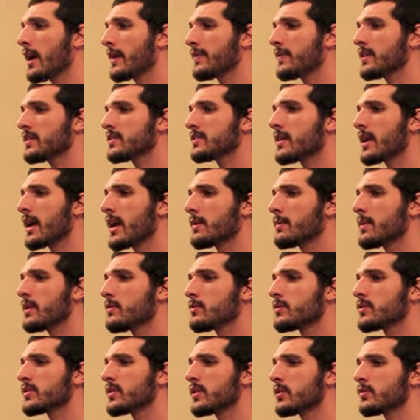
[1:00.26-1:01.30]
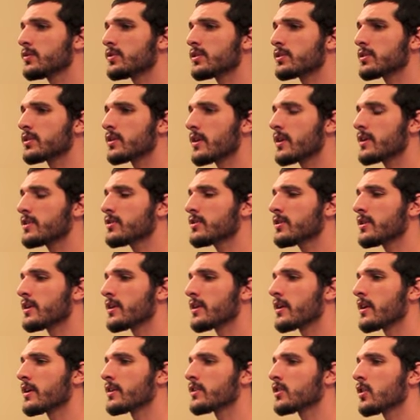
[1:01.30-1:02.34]
At this time, he was still just their
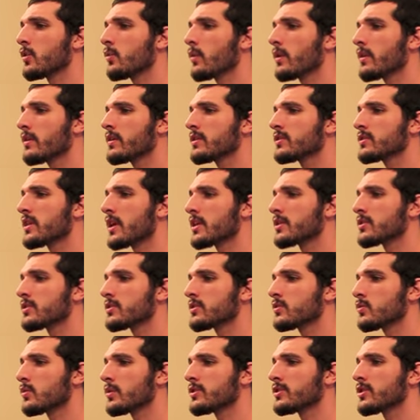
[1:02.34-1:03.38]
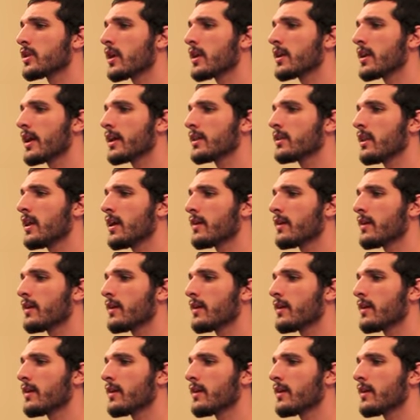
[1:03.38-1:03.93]
engineer until one of the sessions when John had